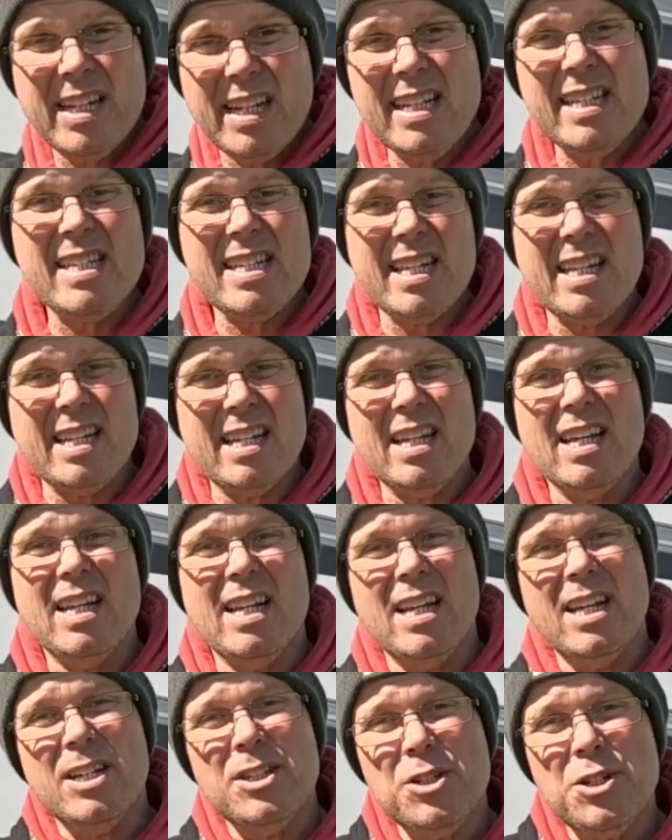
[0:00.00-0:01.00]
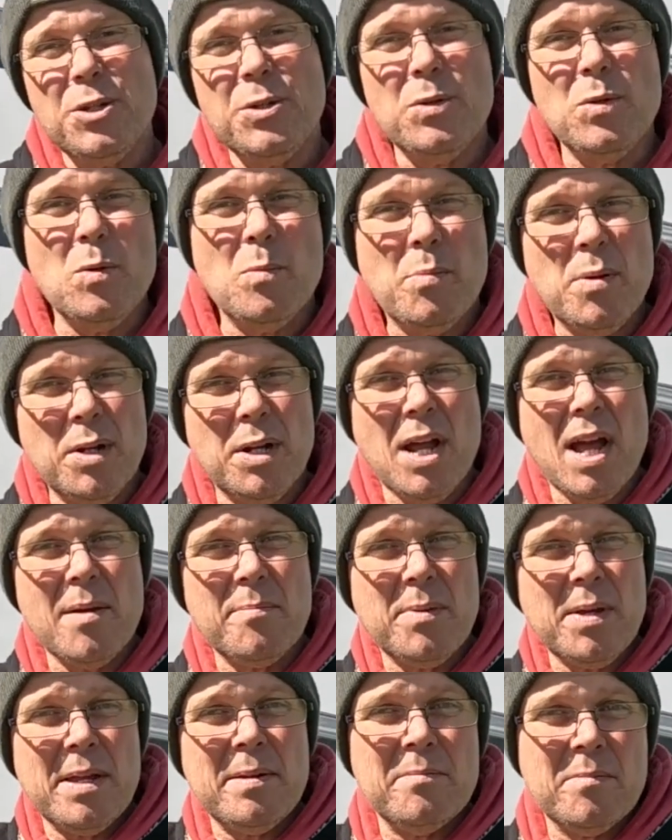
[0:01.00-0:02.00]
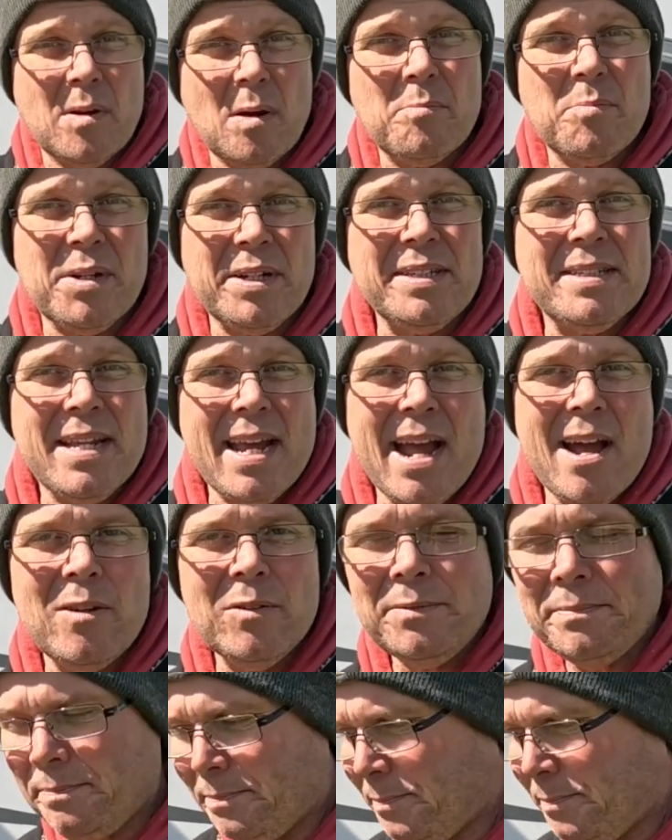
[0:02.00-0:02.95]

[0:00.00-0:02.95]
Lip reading: easy to put up and bring down.